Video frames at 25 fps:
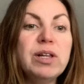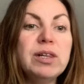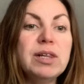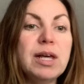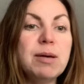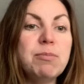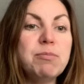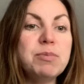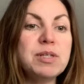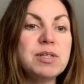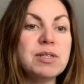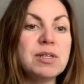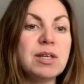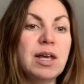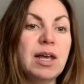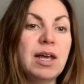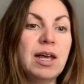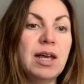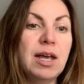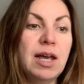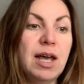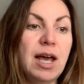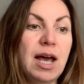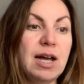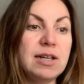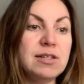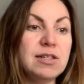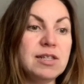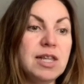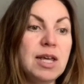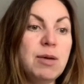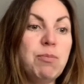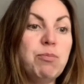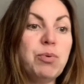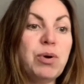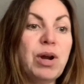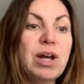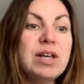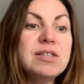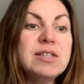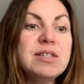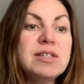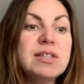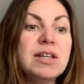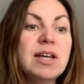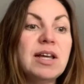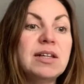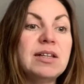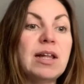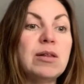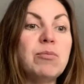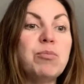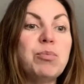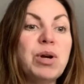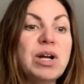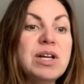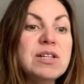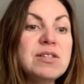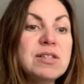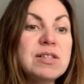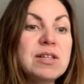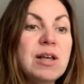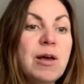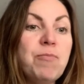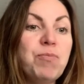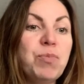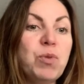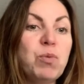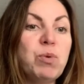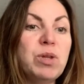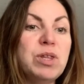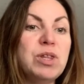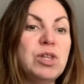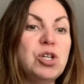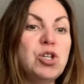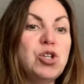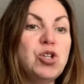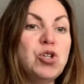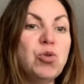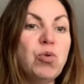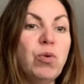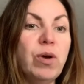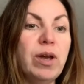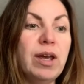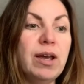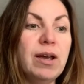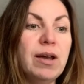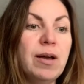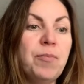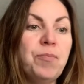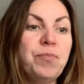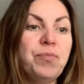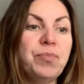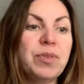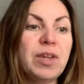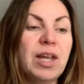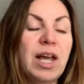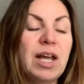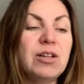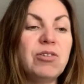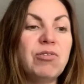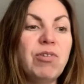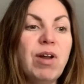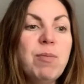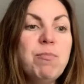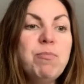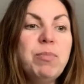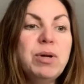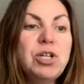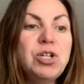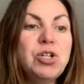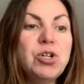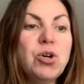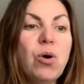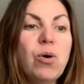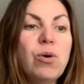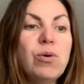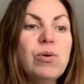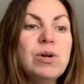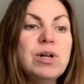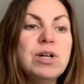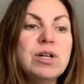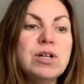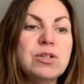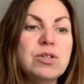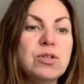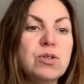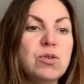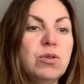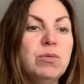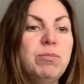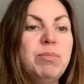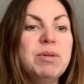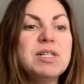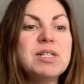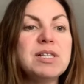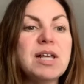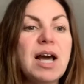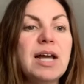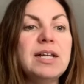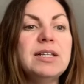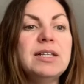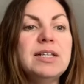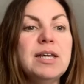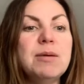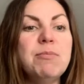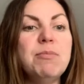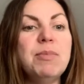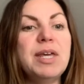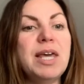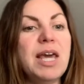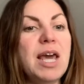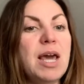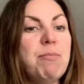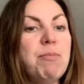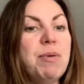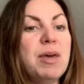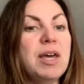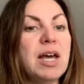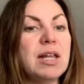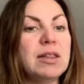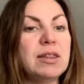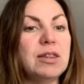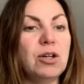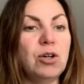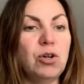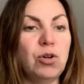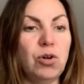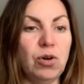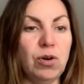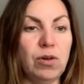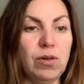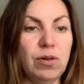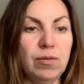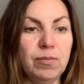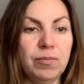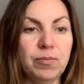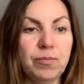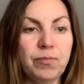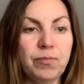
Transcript: lips as they pressed and unpressed with the chewing, and Grandpa Joe stood beside him gaping at the girl.